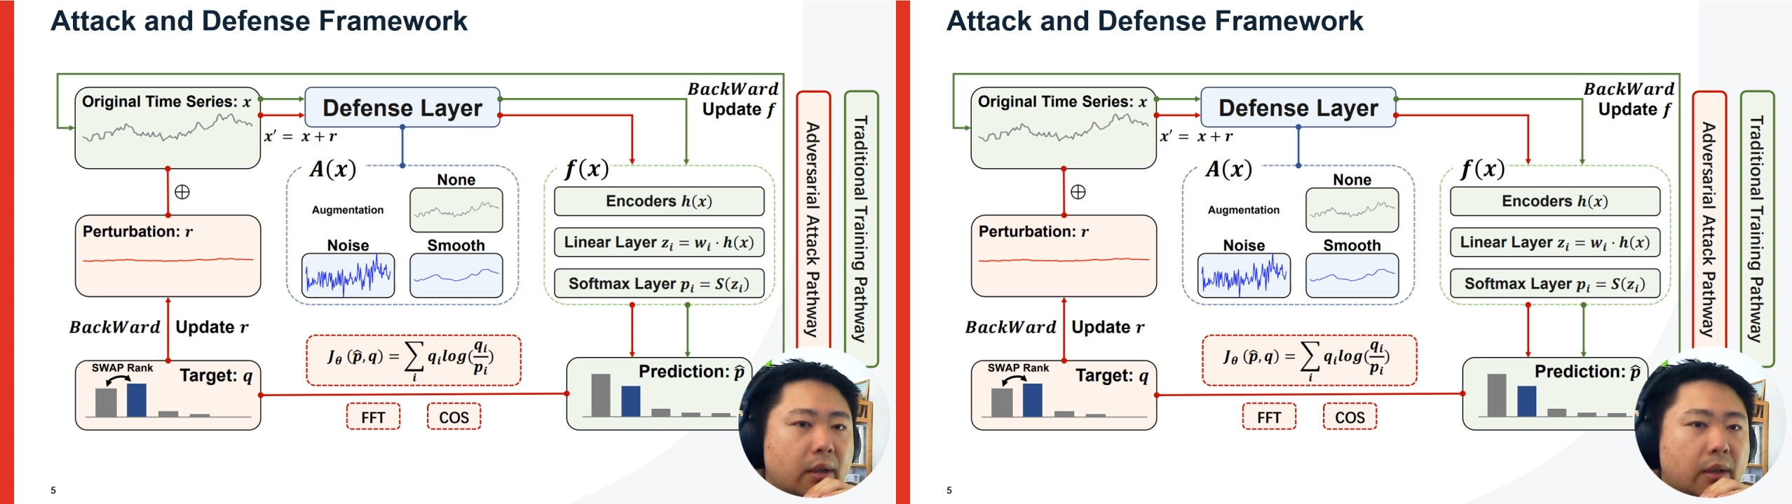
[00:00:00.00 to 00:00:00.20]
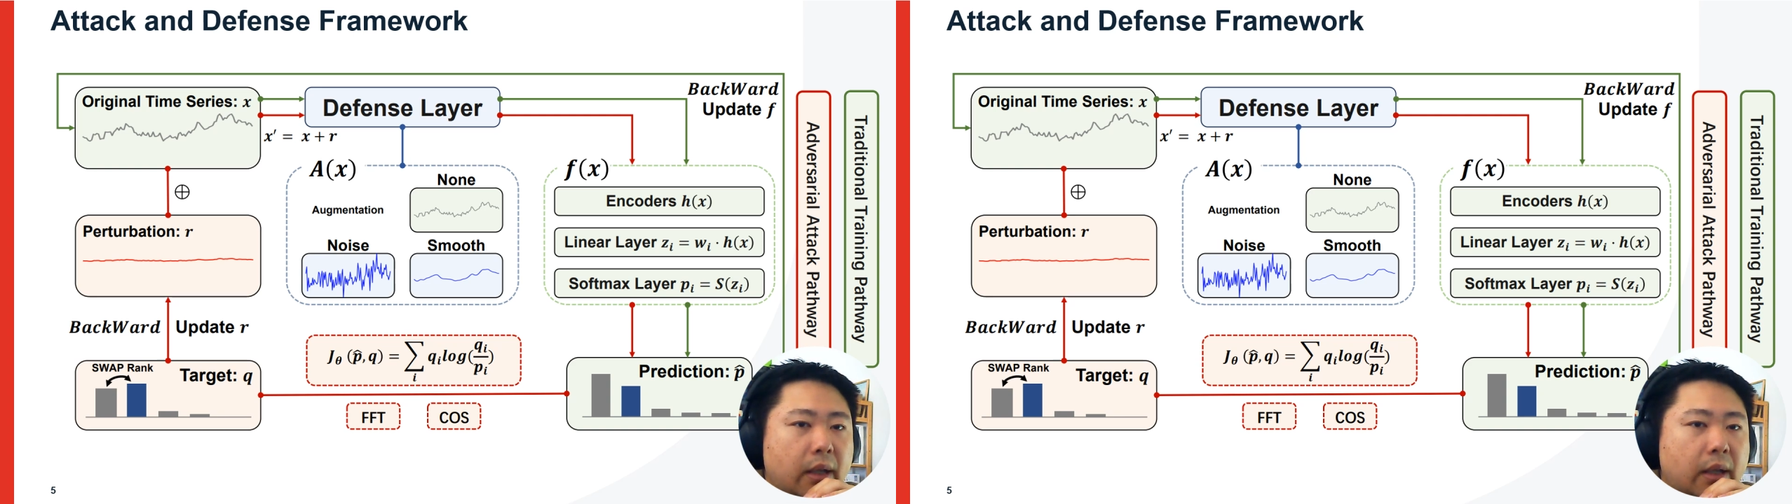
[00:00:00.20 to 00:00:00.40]

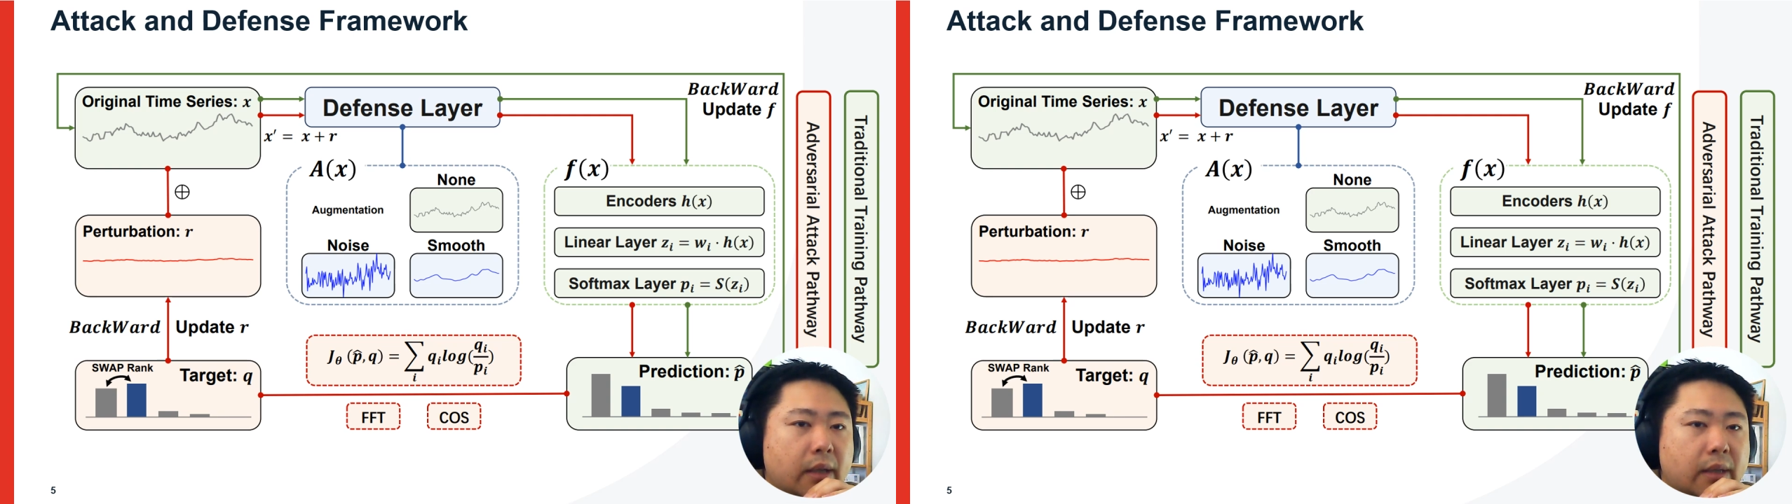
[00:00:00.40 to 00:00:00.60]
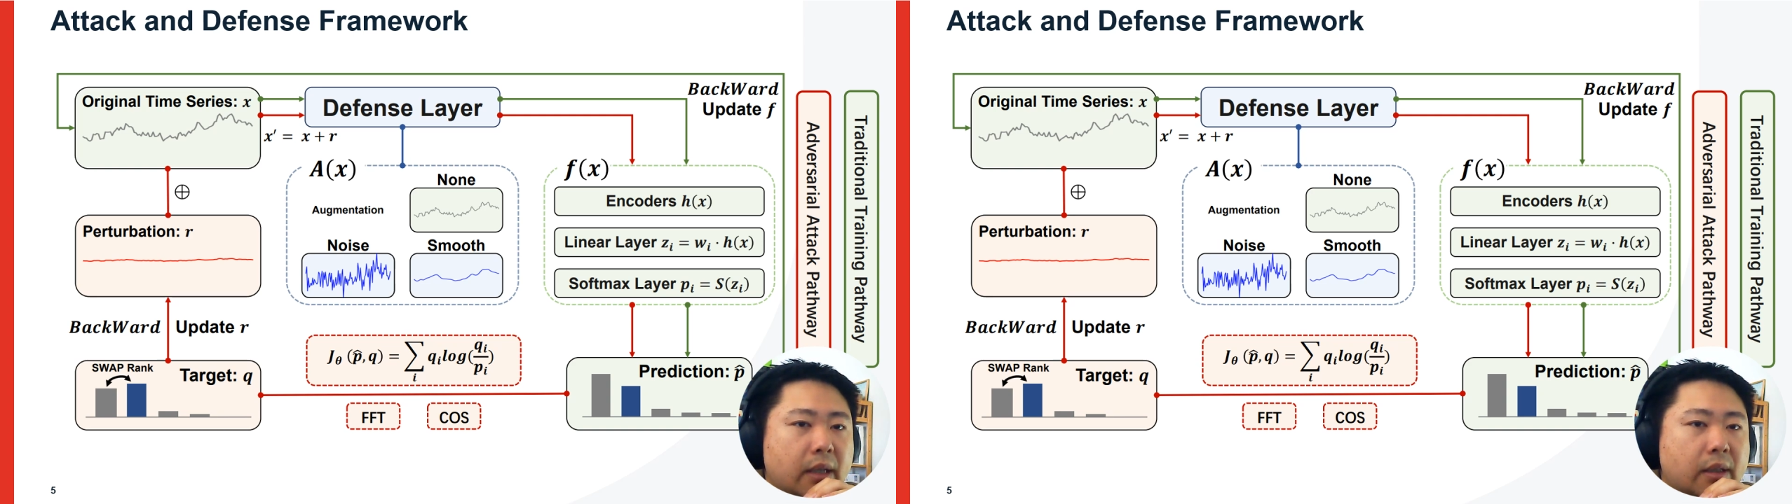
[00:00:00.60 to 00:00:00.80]
and
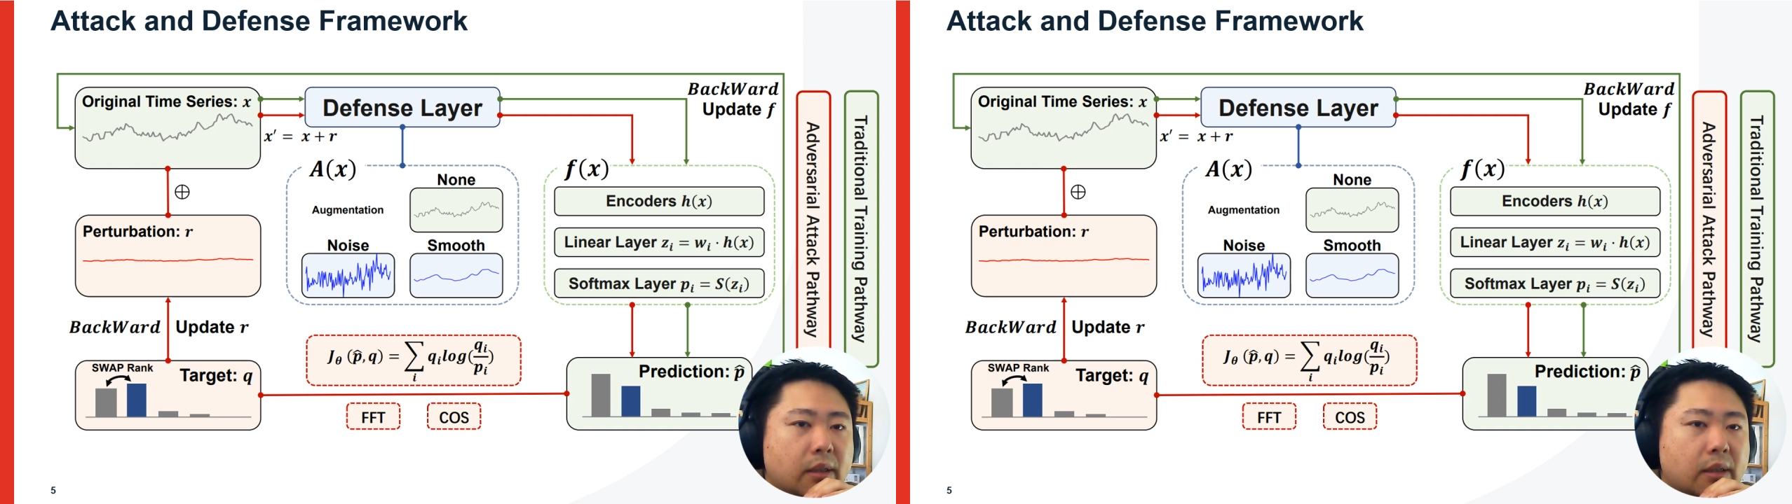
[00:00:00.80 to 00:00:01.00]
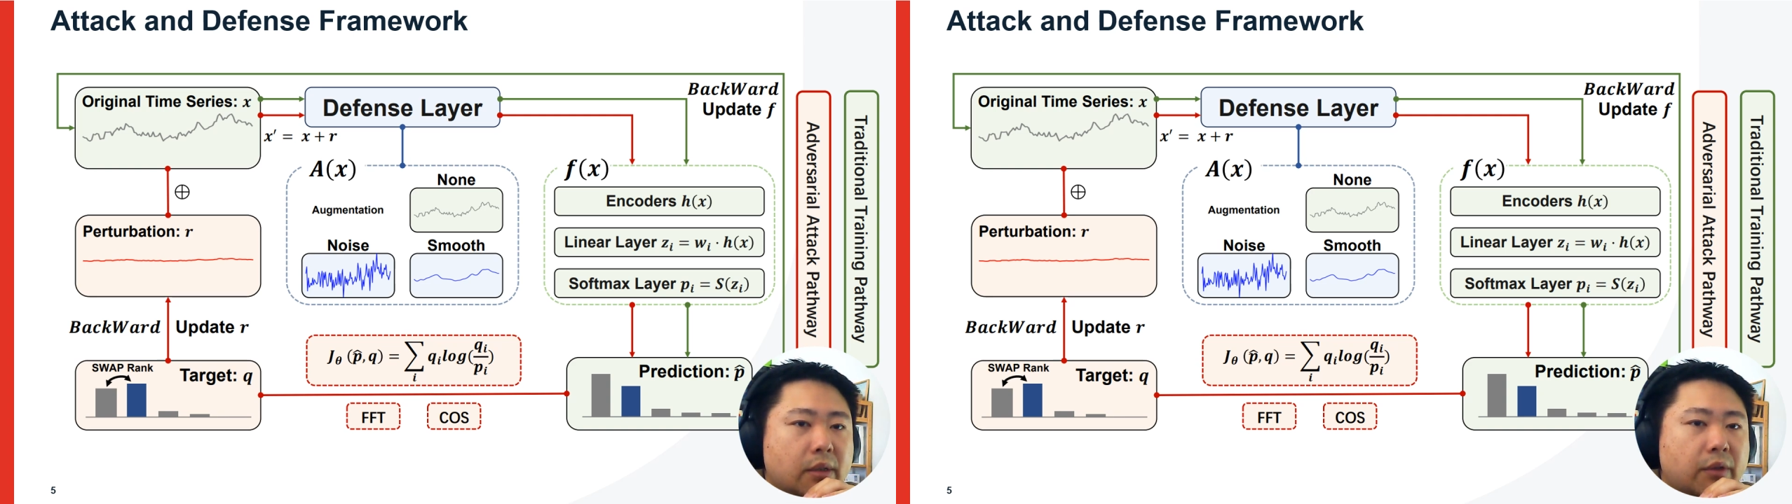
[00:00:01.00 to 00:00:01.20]
then is a
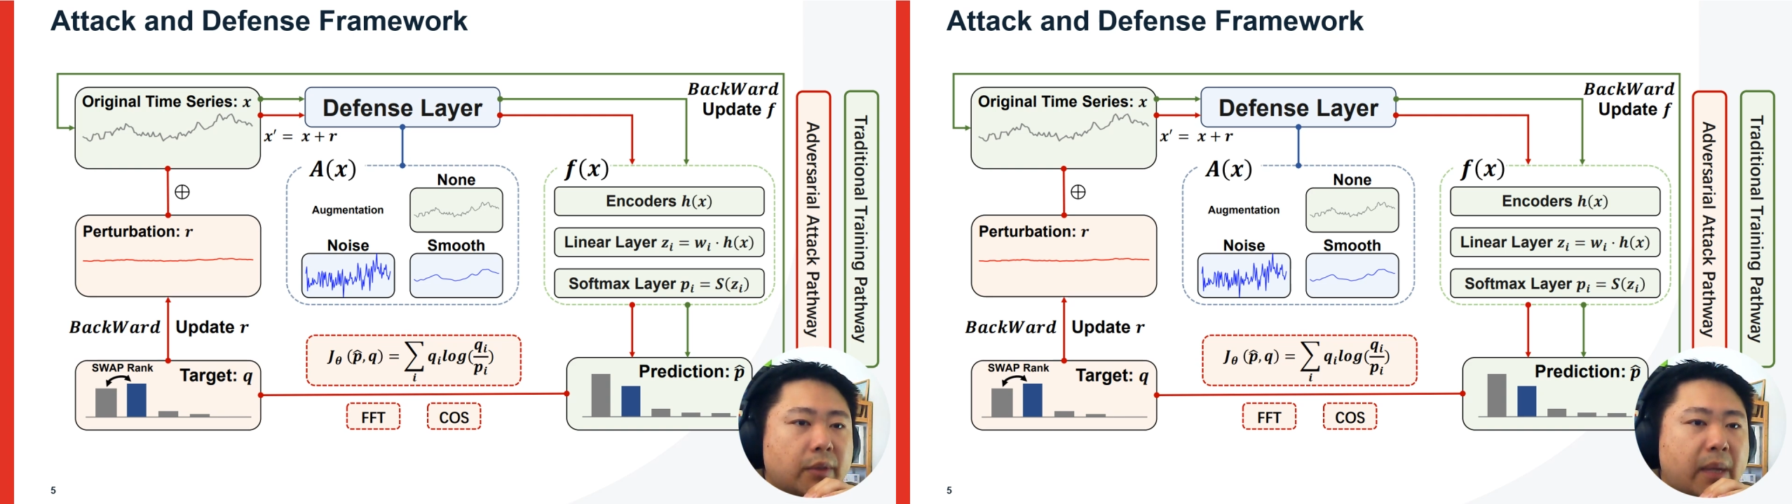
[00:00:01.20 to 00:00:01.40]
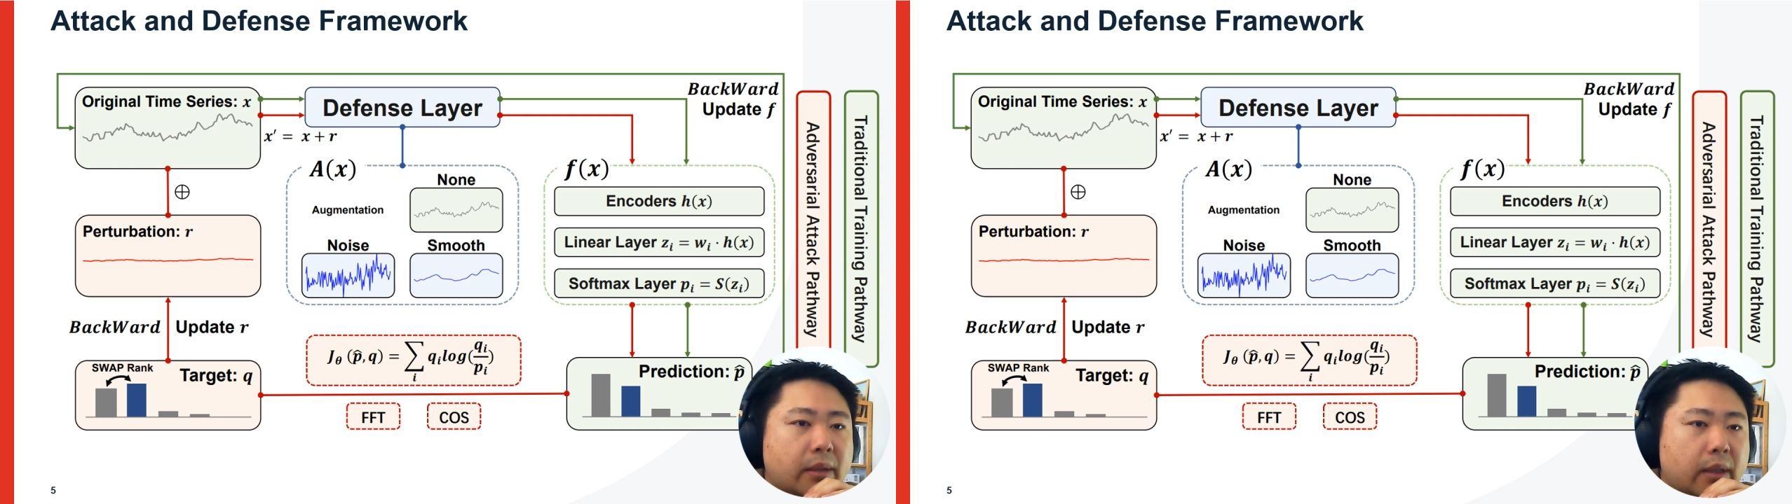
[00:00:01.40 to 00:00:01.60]
soft
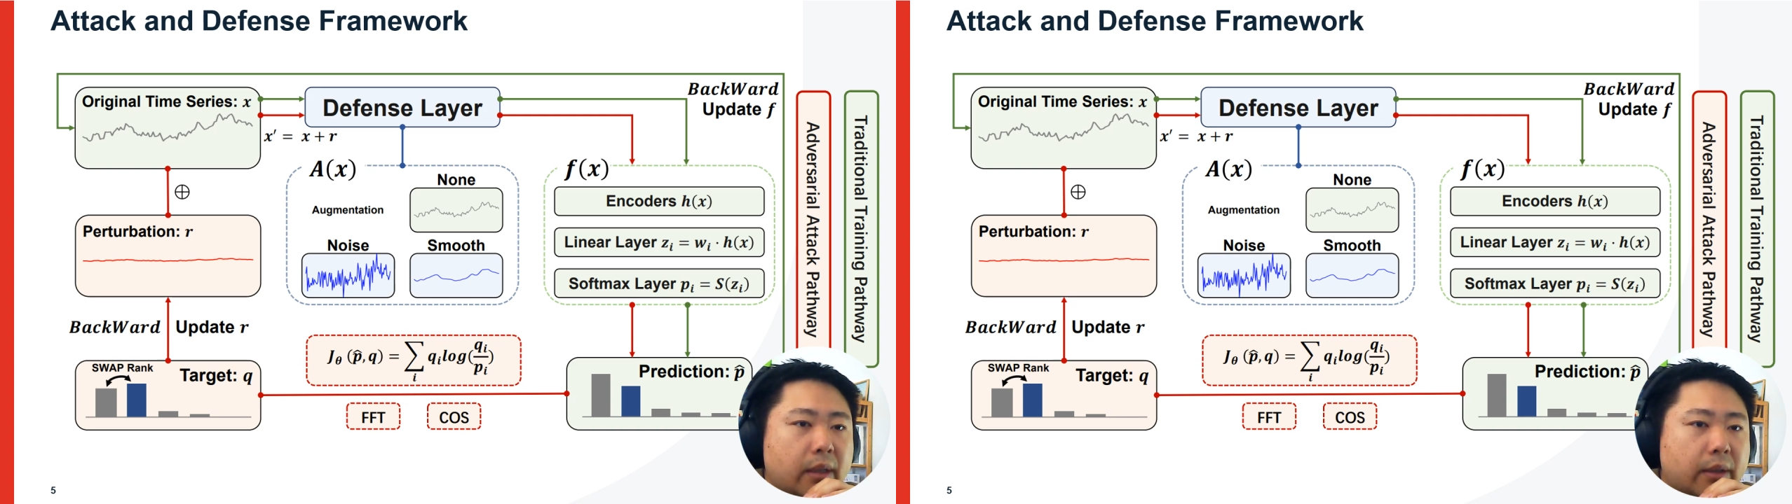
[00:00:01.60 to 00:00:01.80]
mask layer.